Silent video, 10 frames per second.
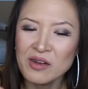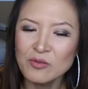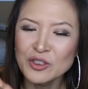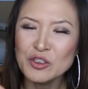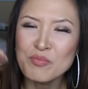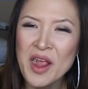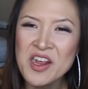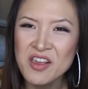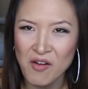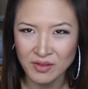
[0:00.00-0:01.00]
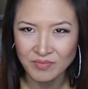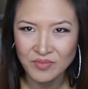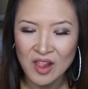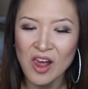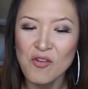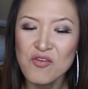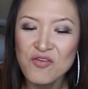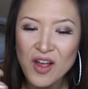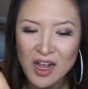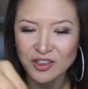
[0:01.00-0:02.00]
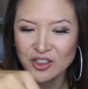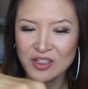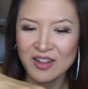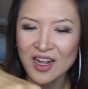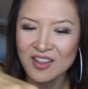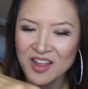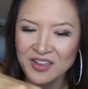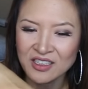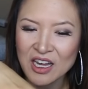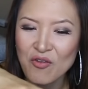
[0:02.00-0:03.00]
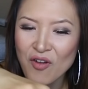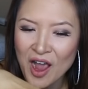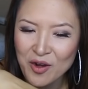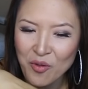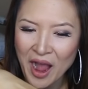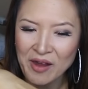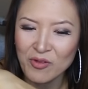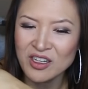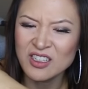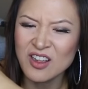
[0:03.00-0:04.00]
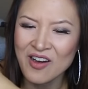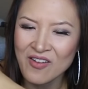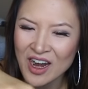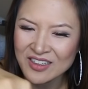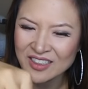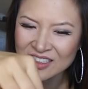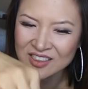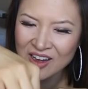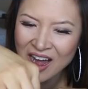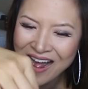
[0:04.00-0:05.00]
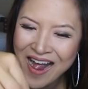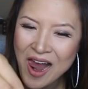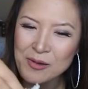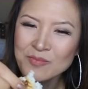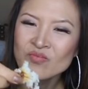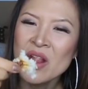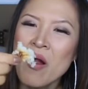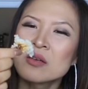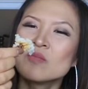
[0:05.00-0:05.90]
when you make it, like fresh, like this, like right away, when the rice is still hot.